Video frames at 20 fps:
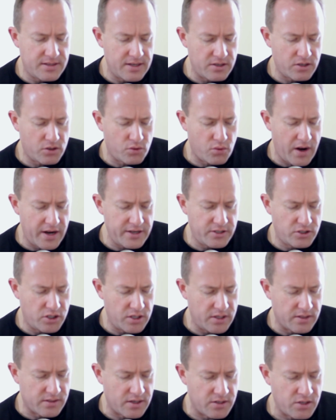into Christ
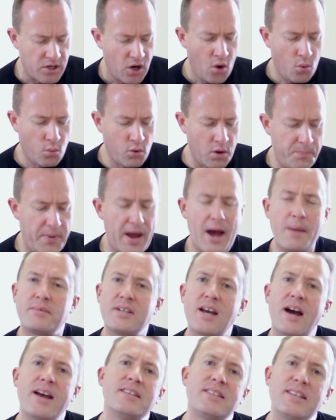Jesus were
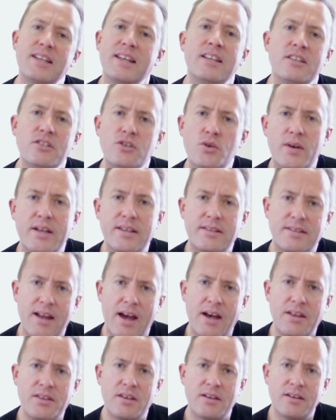baptized into his
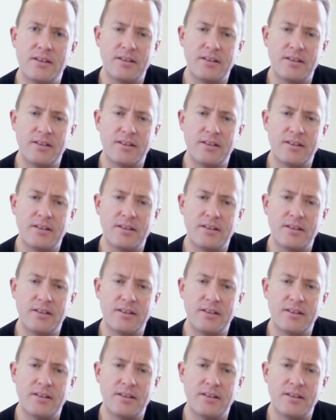death?